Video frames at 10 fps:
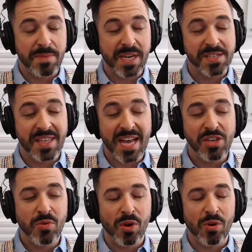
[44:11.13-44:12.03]
Because
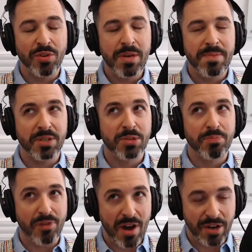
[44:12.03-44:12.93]
then you will only
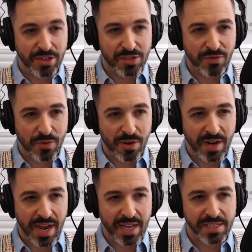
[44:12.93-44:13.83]
build products
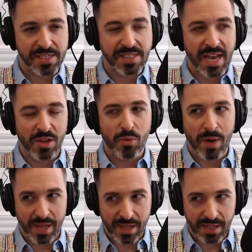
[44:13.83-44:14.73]
for and sell
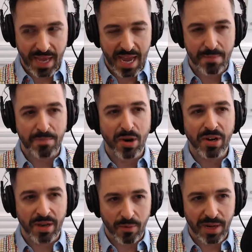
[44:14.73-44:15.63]
well and
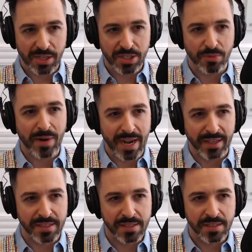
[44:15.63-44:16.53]
market well to
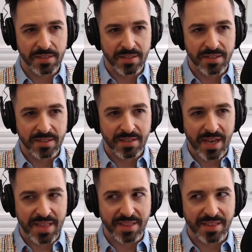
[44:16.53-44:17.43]
Rands. Mm. Yeah.
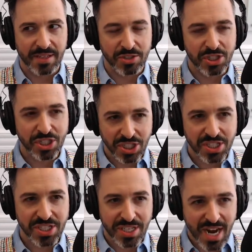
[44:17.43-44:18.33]
And there's
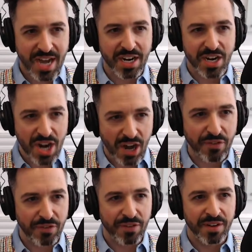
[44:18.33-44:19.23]
just not
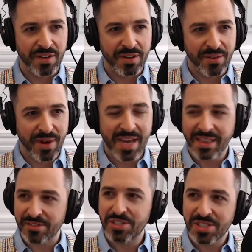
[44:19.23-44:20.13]
enough.
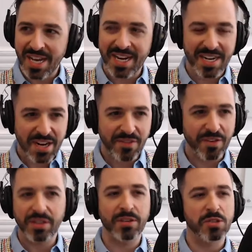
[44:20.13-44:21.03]
Right? There's just not enough
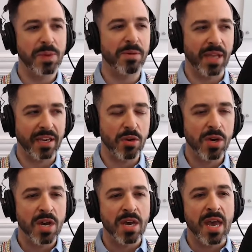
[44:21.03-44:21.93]
of those people. Like you,